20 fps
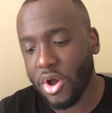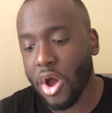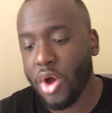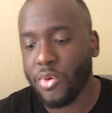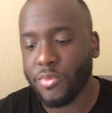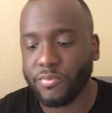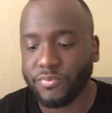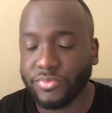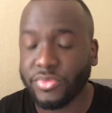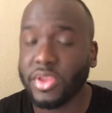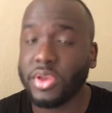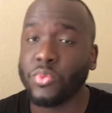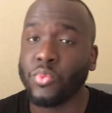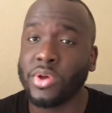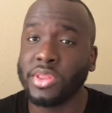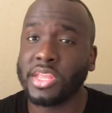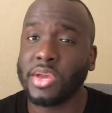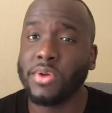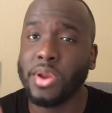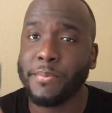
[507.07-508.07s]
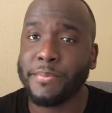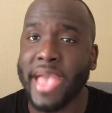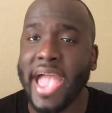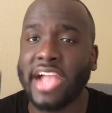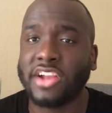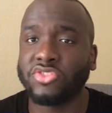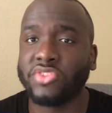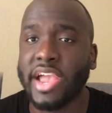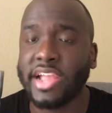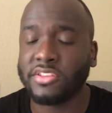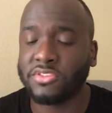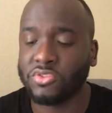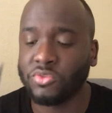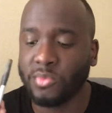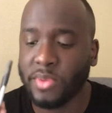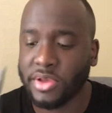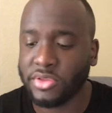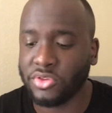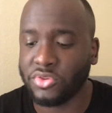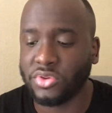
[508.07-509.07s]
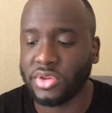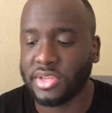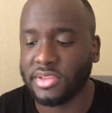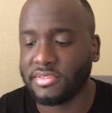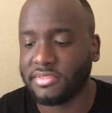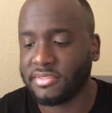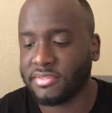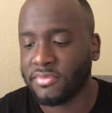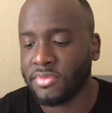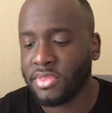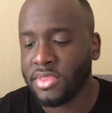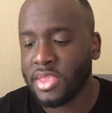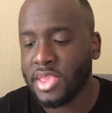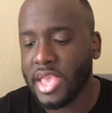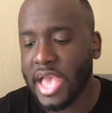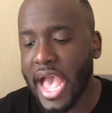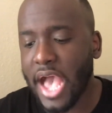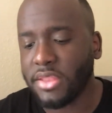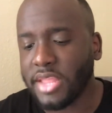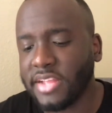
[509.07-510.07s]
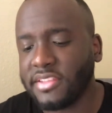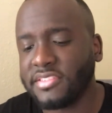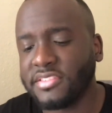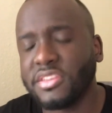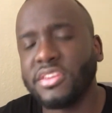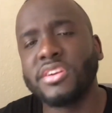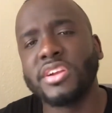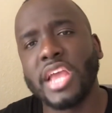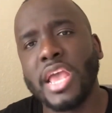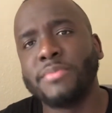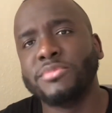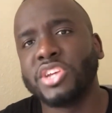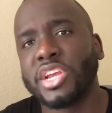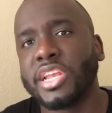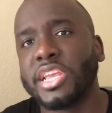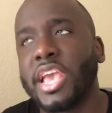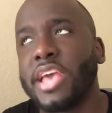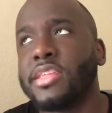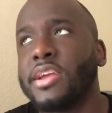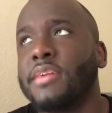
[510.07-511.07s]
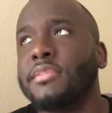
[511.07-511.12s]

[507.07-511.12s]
Oh, one thing I want to backtrack to about Eunice, I'd like to see her and MJ together.